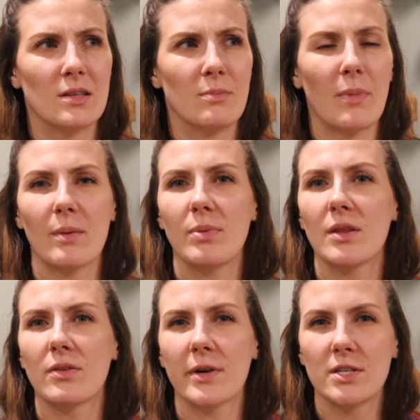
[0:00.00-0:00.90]
might be
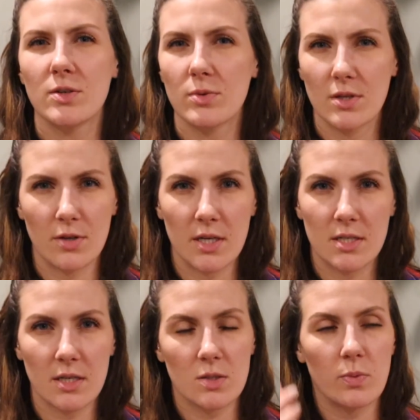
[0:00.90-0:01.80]
32 or
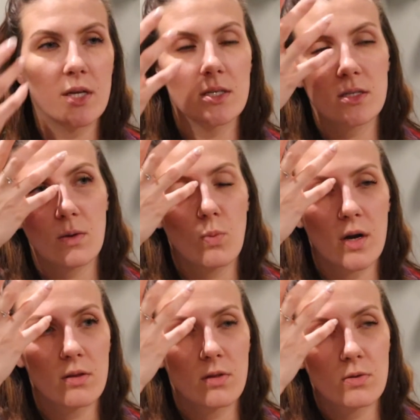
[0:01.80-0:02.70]
36 weeks, one
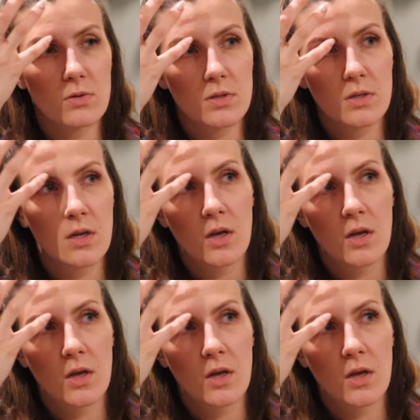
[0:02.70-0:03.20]
of those.